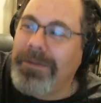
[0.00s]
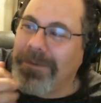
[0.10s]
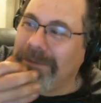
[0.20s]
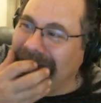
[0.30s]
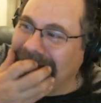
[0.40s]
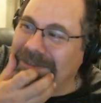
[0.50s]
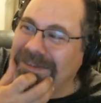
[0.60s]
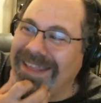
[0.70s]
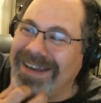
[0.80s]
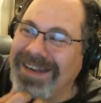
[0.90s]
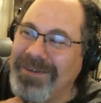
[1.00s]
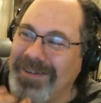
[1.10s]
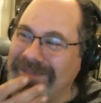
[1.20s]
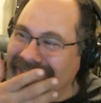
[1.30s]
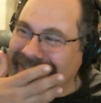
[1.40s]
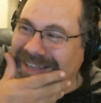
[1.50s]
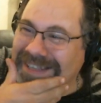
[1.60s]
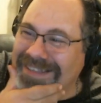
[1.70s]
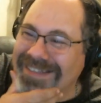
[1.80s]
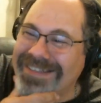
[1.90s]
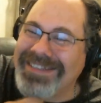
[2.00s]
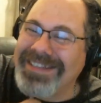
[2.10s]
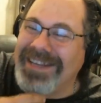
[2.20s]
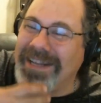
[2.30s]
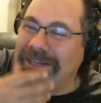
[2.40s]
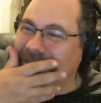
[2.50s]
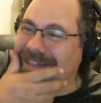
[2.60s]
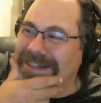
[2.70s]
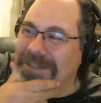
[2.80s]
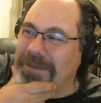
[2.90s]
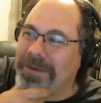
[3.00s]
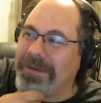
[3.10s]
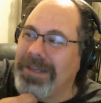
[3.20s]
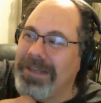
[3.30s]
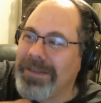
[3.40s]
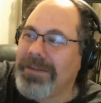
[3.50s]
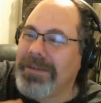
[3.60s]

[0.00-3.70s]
When I do that, I normally dye this and I don't let it go gray.